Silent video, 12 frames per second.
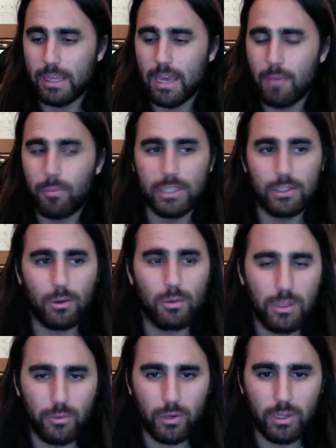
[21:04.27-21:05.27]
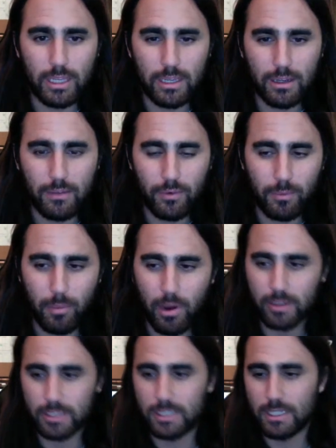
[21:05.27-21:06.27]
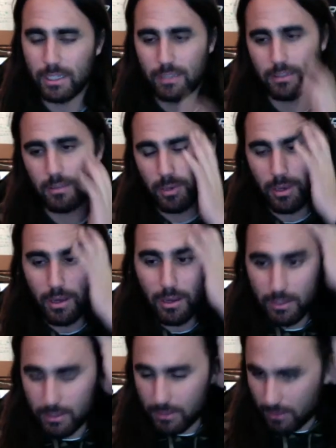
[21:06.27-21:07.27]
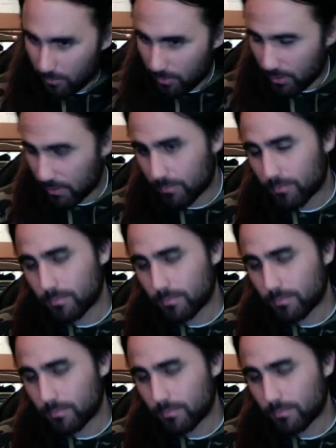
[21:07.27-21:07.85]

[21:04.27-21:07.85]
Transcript: Epic's only really good for Park City, to be honest. I mean,